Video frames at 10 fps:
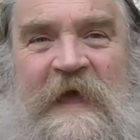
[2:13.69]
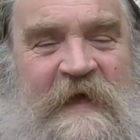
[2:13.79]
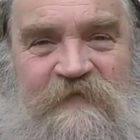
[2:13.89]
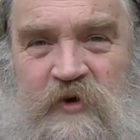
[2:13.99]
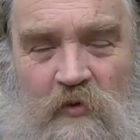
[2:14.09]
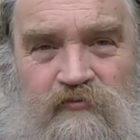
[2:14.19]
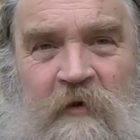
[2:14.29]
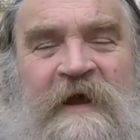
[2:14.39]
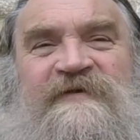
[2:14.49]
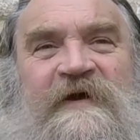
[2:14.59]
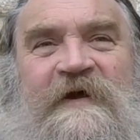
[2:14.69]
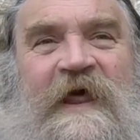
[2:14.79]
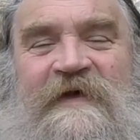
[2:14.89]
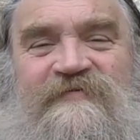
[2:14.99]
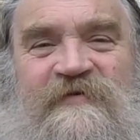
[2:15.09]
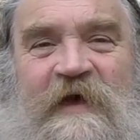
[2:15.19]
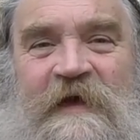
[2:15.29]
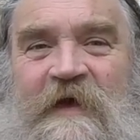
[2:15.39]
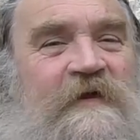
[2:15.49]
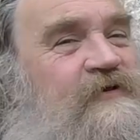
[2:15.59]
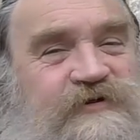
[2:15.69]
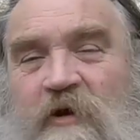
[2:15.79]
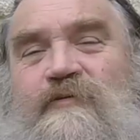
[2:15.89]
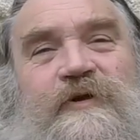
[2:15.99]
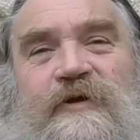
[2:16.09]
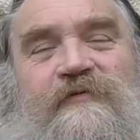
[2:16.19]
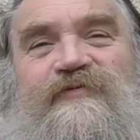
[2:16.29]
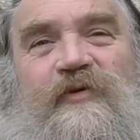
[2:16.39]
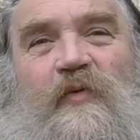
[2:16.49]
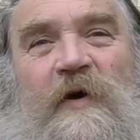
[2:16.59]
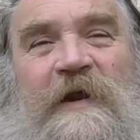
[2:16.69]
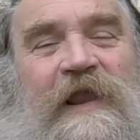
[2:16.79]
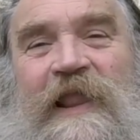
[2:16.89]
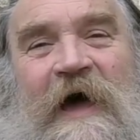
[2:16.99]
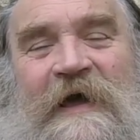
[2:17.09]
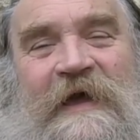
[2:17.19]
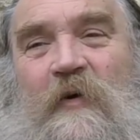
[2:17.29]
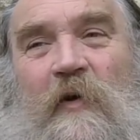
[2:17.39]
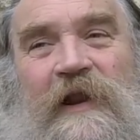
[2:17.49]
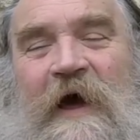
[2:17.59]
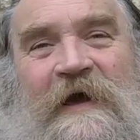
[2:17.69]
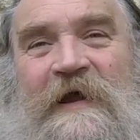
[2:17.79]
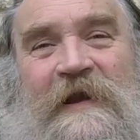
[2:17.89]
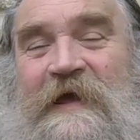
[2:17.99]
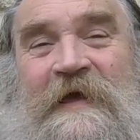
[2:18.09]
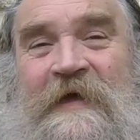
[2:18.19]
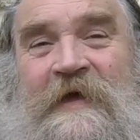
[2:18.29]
If you're writing an essay, don't use the word lucky or luckily.